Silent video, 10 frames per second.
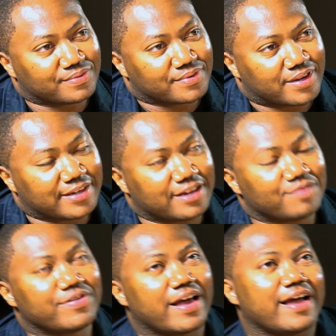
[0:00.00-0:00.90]
I
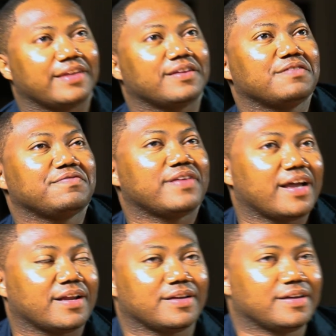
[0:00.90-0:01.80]
love
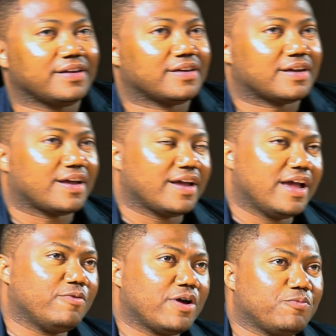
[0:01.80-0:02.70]
that.
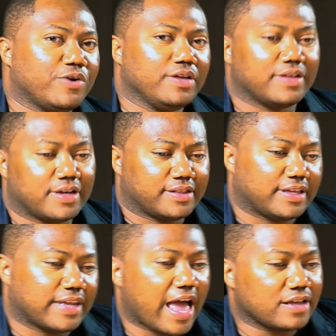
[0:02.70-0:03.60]
And one of the
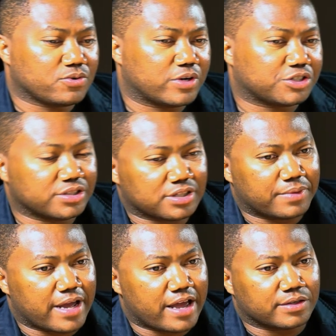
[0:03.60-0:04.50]
last questions I'm
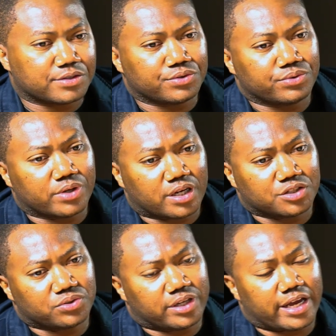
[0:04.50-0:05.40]
going to ask you,
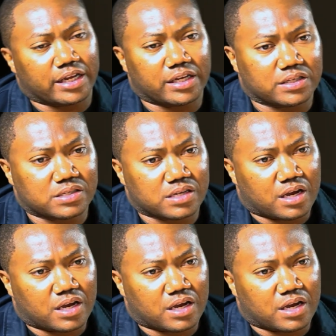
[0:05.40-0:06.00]
Juliette, is